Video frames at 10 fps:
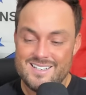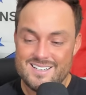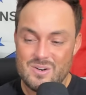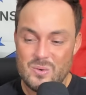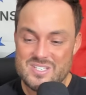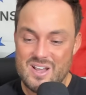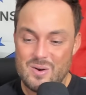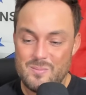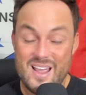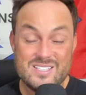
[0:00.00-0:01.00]
can always count
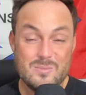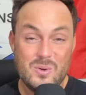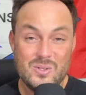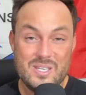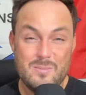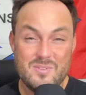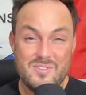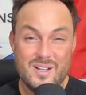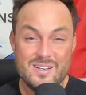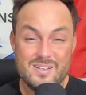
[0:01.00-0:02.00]
on basketball to keep it
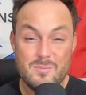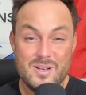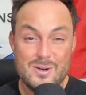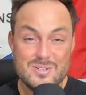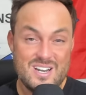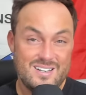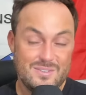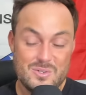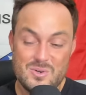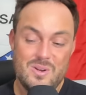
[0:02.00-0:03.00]
fun and keep it entertaining.
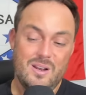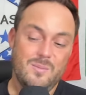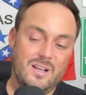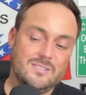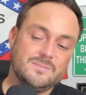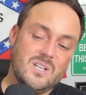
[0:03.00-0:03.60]
There's no doubt about it.